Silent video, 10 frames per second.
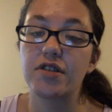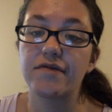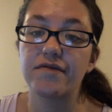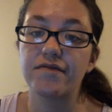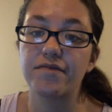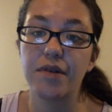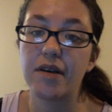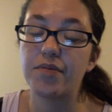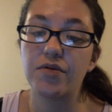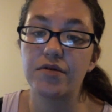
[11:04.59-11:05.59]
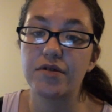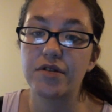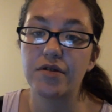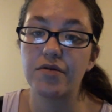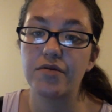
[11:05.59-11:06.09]
of people
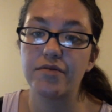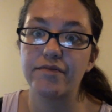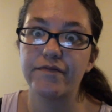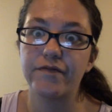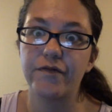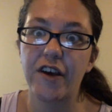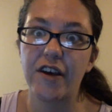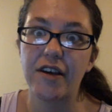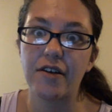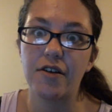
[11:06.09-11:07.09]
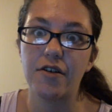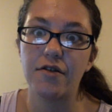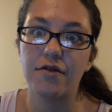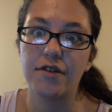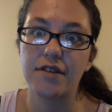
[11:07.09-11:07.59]
to fake it
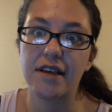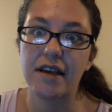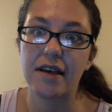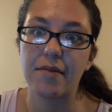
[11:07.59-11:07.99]
all the same